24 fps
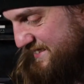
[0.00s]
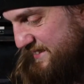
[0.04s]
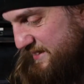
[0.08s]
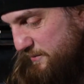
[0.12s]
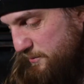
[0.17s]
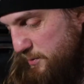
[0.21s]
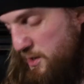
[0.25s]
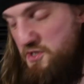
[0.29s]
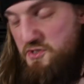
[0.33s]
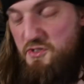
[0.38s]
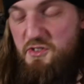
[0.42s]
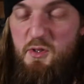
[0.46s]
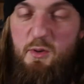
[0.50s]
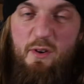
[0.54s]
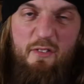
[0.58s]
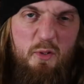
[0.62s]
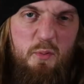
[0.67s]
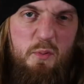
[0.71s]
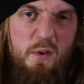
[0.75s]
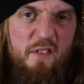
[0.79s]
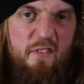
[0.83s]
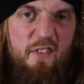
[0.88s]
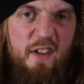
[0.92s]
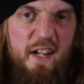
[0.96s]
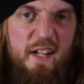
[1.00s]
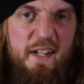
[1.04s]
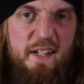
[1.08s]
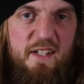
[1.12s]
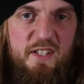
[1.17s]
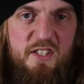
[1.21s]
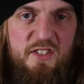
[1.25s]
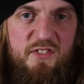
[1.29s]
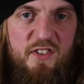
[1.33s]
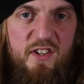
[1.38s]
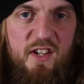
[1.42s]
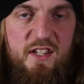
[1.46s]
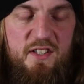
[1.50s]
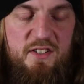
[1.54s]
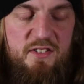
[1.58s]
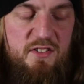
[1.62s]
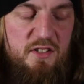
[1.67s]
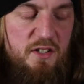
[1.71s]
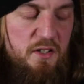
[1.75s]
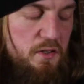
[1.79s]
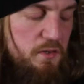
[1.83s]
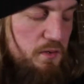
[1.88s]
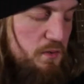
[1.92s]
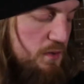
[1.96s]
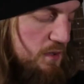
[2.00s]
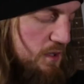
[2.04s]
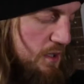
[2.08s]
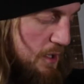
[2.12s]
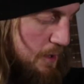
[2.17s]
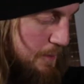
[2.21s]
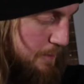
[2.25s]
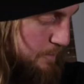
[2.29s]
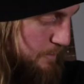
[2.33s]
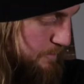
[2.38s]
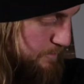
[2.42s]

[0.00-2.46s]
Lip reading: Plus I do have a bit of a hideous face, so yeah.